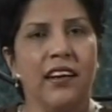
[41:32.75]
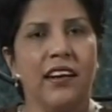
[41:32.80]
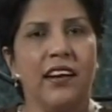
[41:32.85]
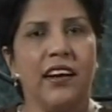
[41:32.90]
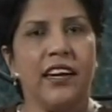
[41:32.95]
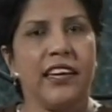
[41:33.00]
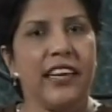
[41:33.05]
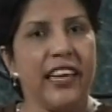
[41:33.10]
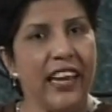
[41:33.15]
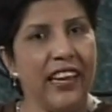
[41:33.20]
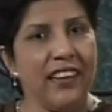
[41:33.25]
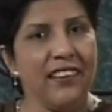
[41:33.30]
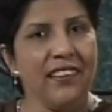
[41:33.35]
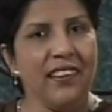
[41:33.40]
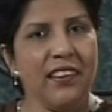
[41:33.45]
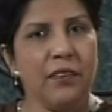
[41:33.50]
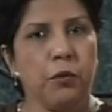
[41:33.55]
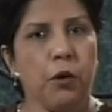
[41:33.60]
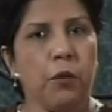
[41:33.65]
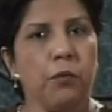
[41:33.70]
again
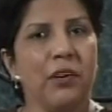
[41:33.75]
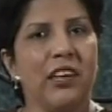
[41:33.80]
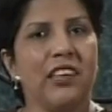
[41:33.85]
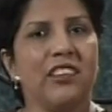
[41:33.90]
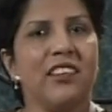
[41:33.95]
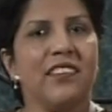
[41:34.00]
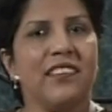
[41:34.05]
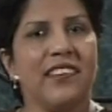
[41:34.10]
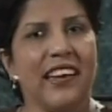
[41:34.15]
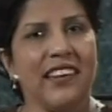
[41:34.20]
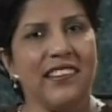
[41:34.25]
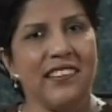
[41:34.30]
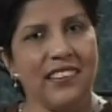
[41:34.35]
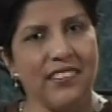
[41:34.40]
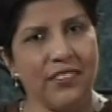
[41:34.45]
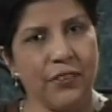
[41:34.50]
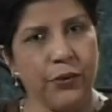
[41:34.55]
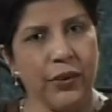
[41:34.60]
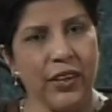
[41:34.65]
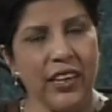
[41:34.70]
population size is
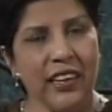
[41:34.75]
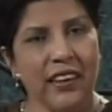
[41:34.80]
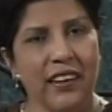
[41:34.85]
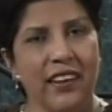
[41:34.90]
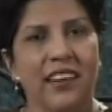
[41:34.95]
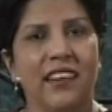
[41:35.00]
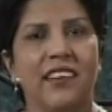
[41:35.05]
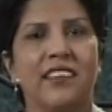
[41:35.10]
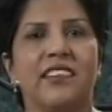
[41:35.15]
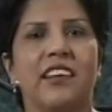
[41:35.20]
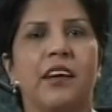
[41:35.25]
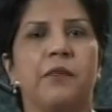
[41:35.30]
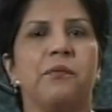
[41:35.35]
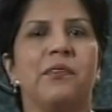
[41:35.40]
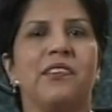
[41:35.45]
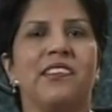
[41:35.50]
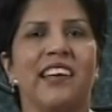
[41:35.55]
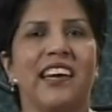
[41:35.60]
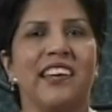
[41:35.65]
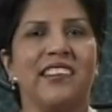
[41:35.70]
3, sample
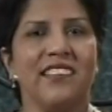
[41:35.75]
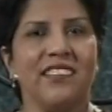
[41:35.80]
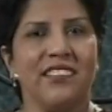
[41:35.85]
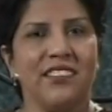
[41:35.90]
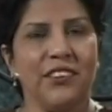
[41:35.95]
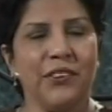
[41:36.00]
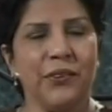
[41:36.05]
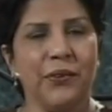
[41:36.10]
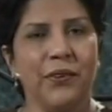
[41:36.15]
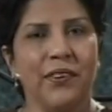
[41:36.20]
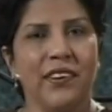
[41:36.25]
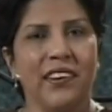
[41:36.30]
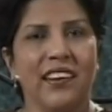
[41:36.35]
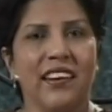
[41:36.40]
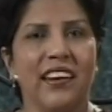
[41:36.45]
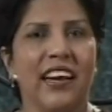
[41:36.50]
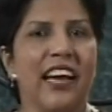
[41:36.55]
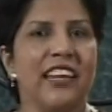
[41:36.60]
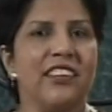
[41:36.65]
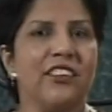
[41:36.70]
size is 2
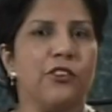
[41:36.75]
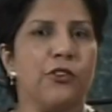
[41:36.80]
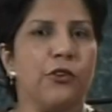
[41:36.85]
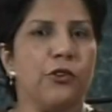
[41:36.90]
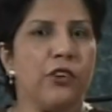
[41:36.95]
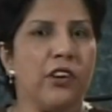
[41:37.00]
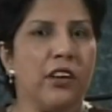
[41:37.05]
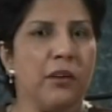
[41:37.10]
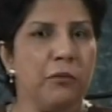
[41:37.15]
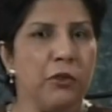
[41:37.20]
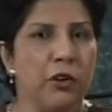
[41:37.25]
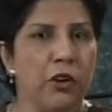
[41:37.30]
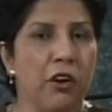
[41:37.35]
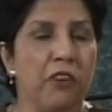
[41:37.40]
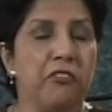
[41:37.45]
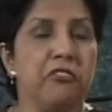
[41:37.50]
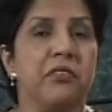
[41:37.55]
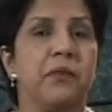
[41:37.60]
and the total number of